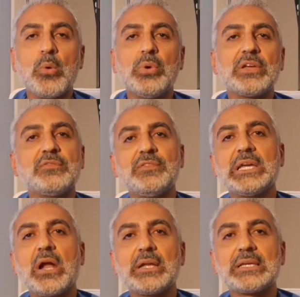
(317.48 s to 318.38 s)
We can
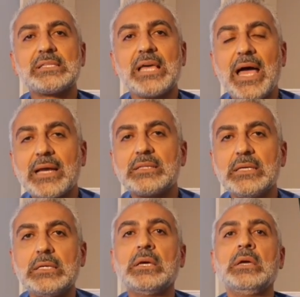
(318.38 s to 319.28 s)
figure out
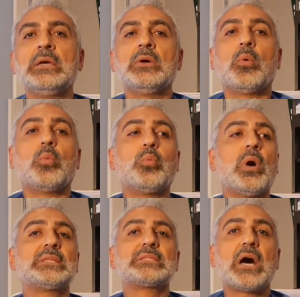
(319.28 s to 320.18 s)
exactly
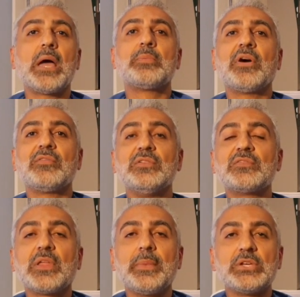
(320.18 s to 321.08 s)
what type of
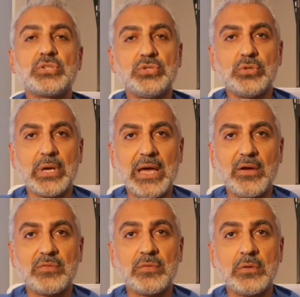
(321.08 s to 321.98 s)
inflammation you
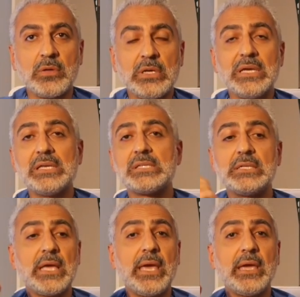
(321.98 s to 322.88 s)
have. Is
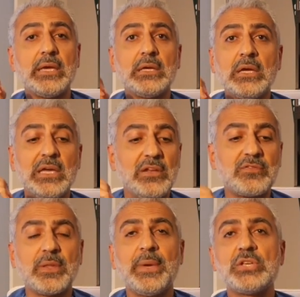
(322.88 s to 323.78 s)
it a
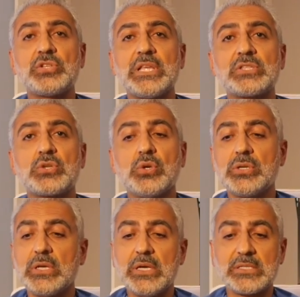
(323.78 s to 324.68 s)
inflammation that's
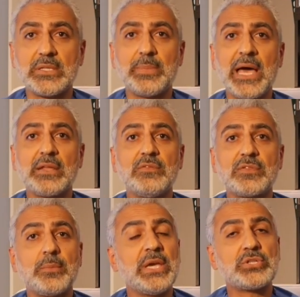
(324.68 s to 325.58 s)
good? Is it a bad
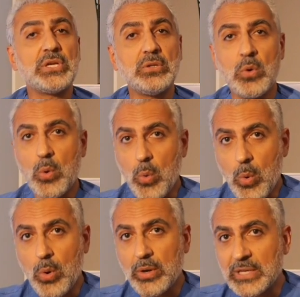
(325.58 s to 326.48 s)
inflammation?
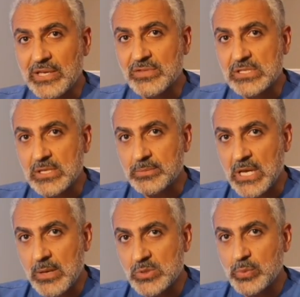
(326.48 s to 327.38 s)
Or even
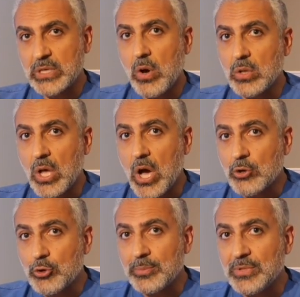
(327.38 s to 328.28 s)
sometimes we call
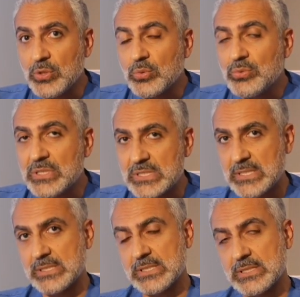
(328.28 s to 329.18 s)
autoimmune
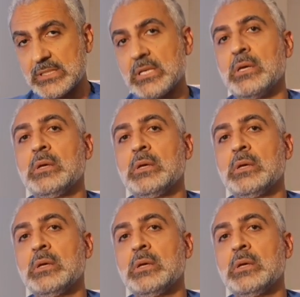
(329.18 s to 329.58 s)
diseases,